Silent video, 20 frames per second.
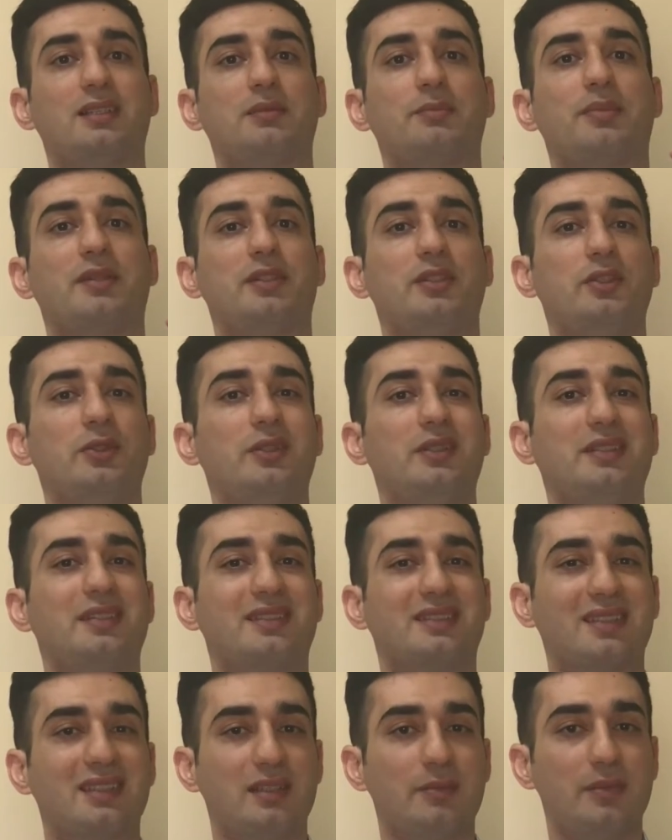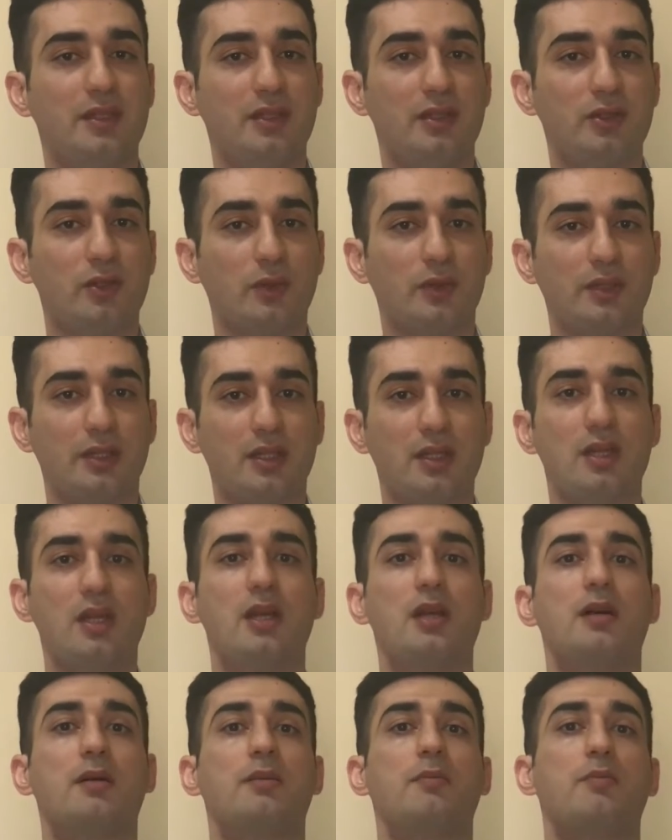particular sediment on the
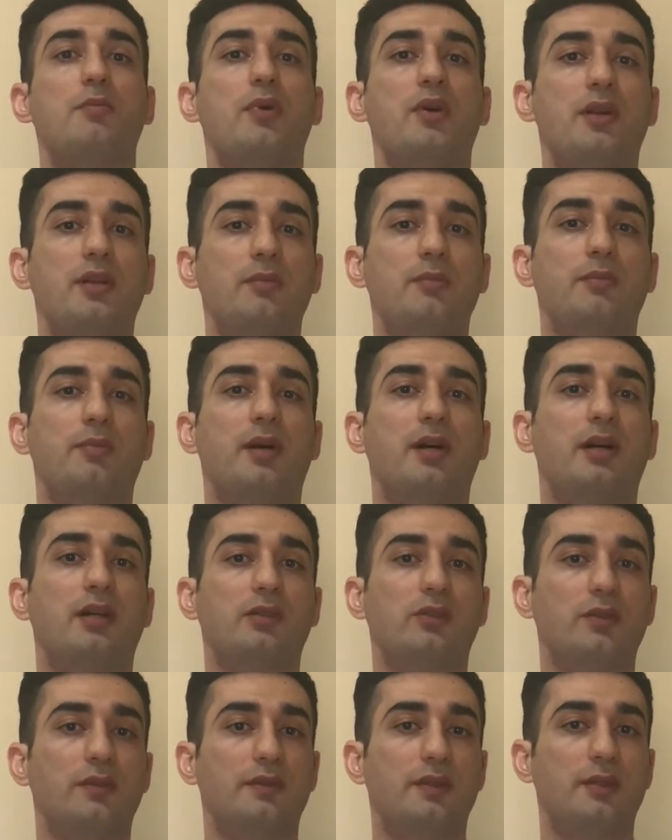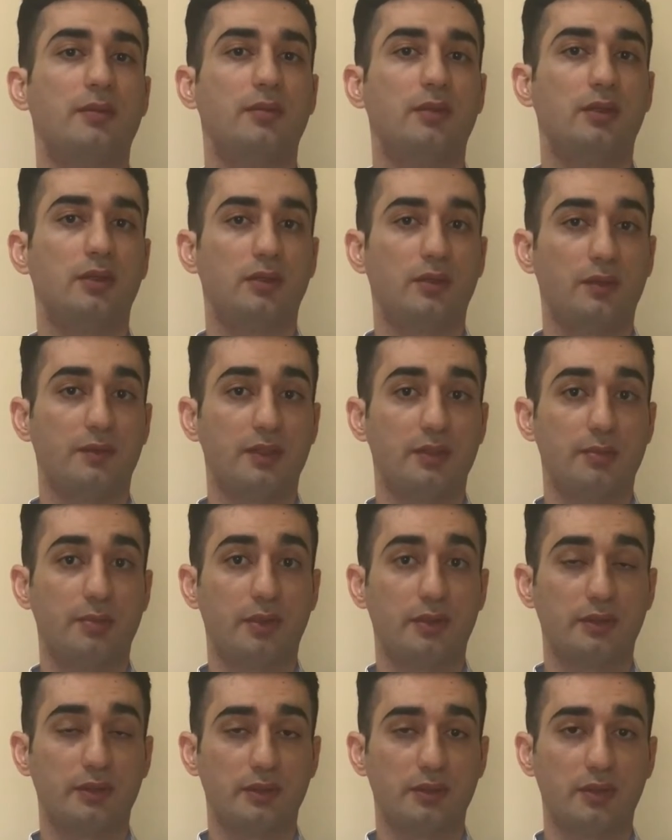bottom part of the
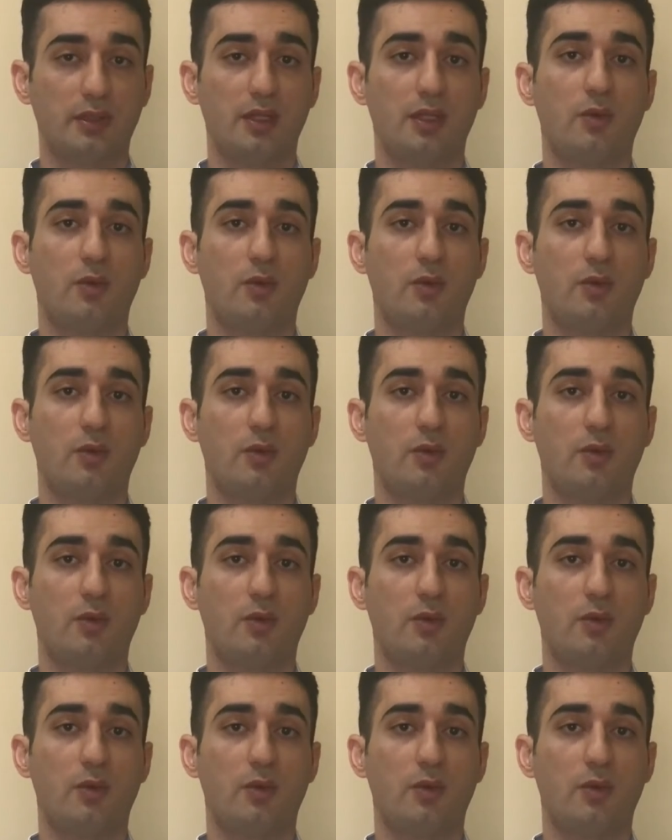bottle.